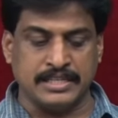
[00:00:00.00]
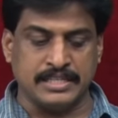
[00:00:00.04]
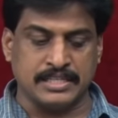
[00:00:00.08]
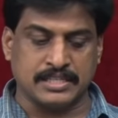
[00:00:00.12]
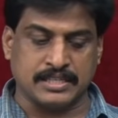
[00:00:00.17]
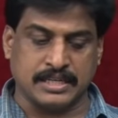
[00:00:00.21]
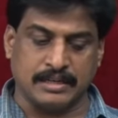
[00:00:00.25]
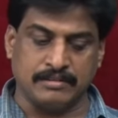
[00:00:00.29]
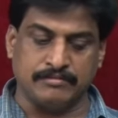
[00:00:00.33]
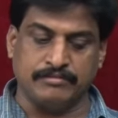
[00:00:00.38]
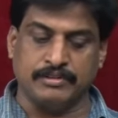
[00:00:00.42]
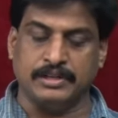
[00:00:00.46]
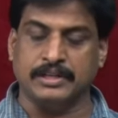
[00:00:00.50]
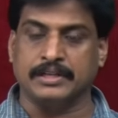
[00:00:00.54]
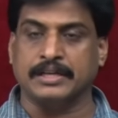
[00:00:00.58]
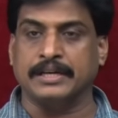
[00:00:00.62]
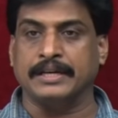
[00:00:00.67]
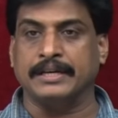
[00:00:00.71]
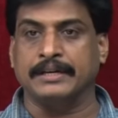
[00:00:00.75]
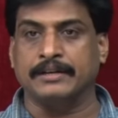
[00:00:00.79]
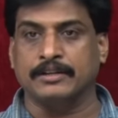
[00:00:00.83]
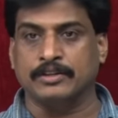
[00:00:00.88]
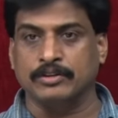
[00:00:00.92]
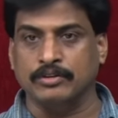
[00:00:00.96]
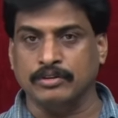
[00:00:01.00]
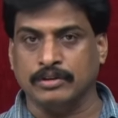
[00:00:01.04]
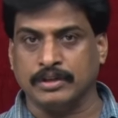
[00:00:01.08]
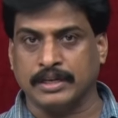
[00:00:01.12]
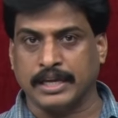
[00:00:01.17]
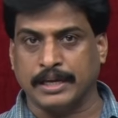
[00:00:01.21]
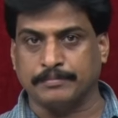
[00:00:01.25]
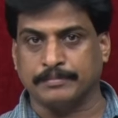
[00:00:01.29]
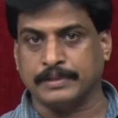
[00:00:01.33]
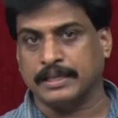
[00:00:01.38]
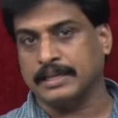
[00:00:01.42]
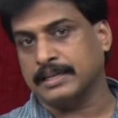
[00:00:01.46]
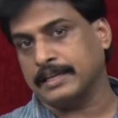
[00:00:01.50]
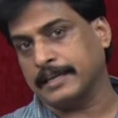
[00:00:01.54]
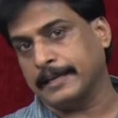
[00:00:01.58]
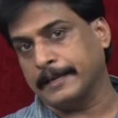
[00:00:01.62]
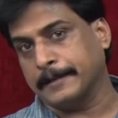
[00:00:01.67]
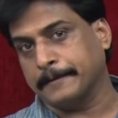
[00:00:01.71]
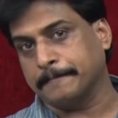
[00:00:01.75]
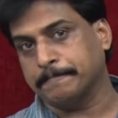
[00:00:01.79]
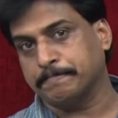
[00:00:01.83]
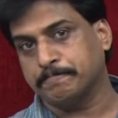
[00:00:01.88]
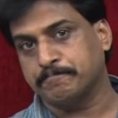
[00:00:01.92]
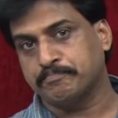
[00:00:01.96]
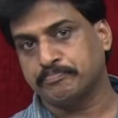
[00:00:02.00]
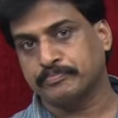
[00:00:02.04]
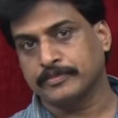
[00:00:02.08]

it is converted into capital N.